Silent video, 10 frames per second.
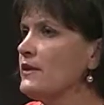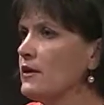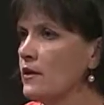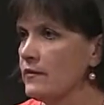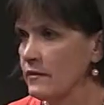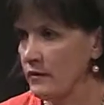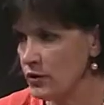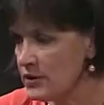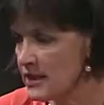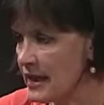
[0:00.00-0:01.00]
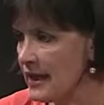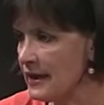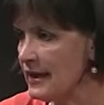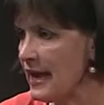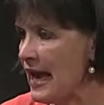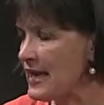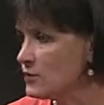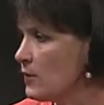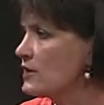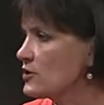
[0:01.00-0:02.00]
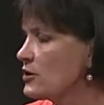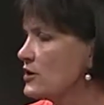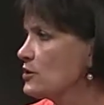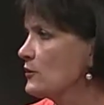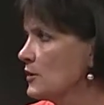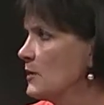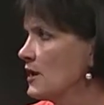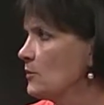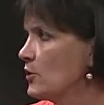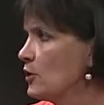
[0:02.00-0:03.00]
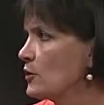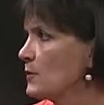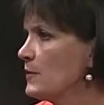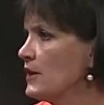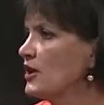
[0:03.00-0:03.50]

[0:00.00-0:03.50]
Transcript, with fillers: that UCA as well as our digital filmmaking program